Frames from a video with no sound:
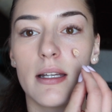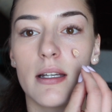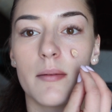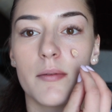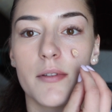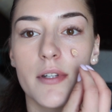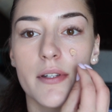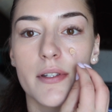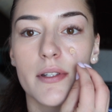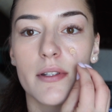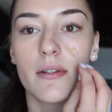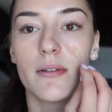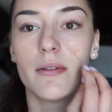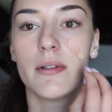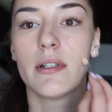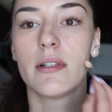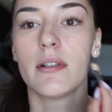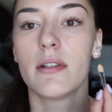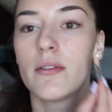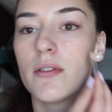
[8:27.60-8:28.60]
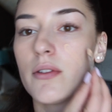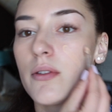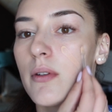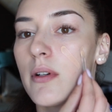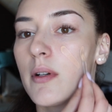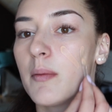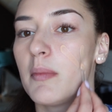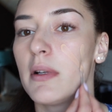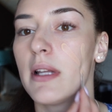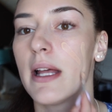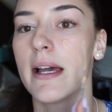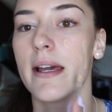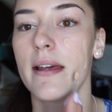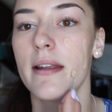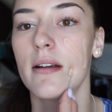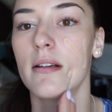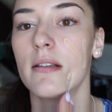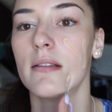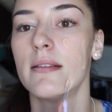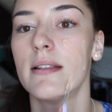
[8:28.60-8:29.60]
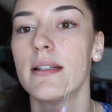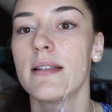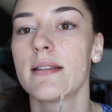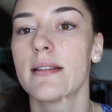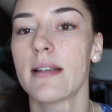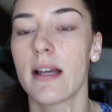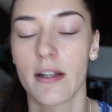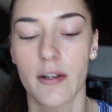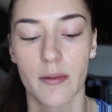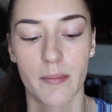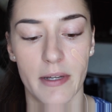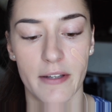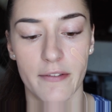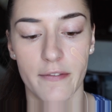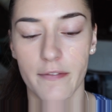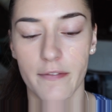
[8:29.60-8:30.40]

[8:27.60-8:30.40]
And I'm just going to apply it on this side of my